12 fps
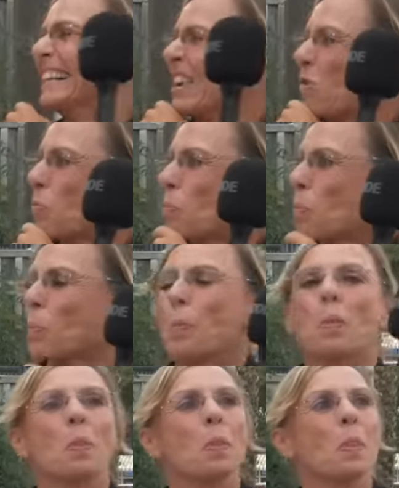
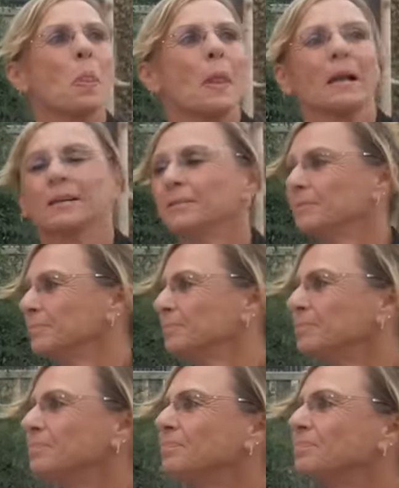
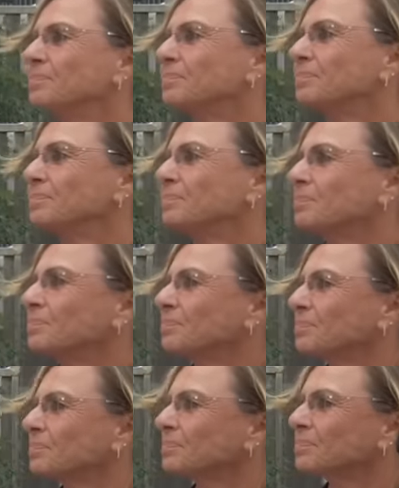
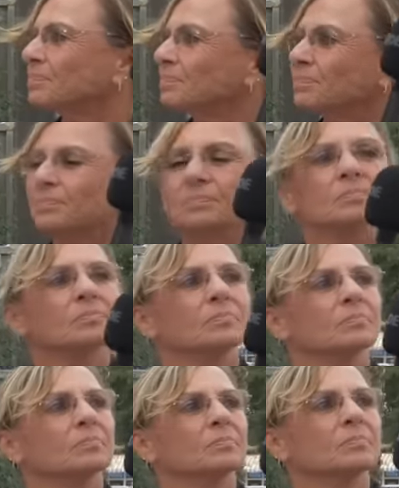
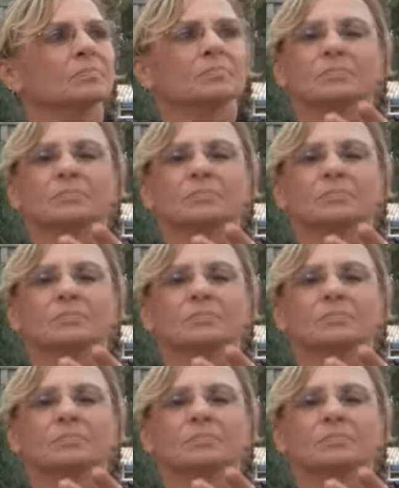(not speaking)